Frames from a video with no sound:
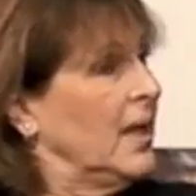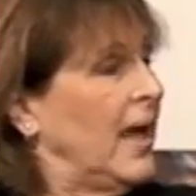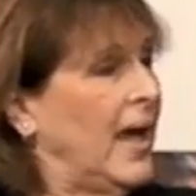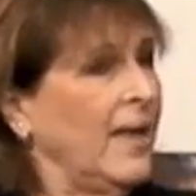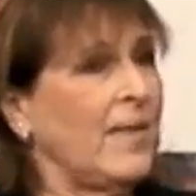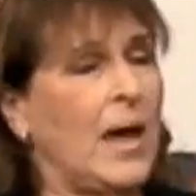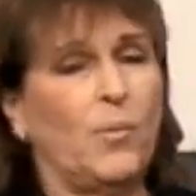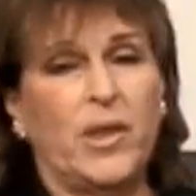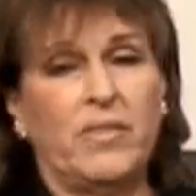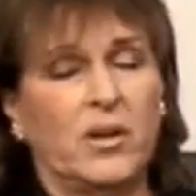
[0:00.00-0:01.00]
And that
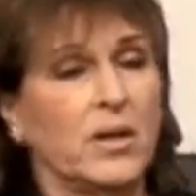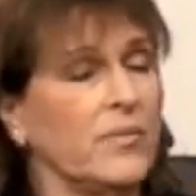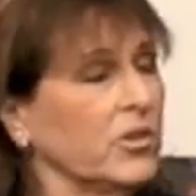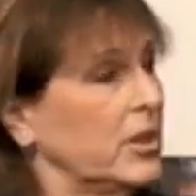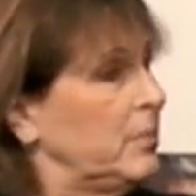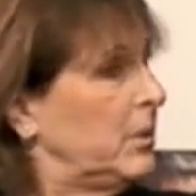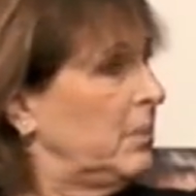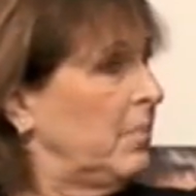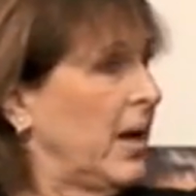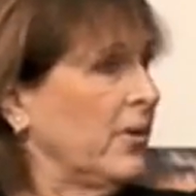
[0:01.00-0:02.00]
way, they're never going to be
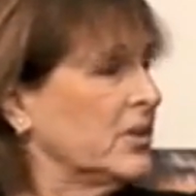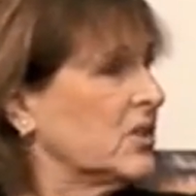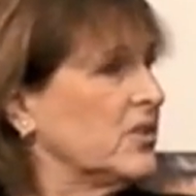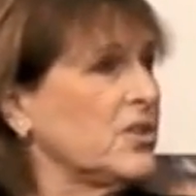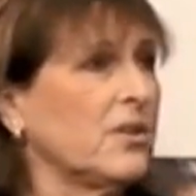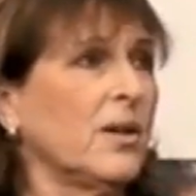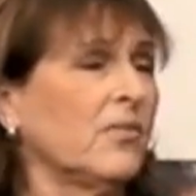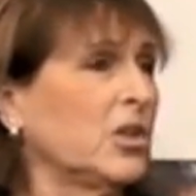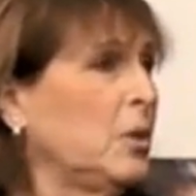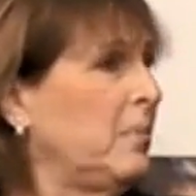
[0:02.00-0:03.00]
embarrassed because they're never
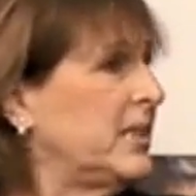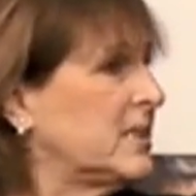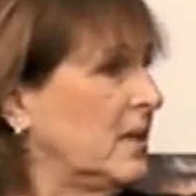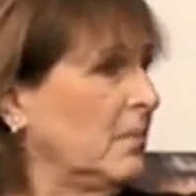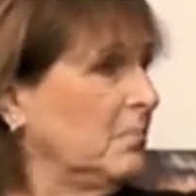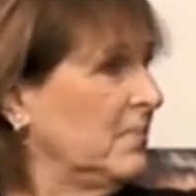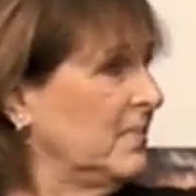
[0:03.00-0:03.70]
going to mess up.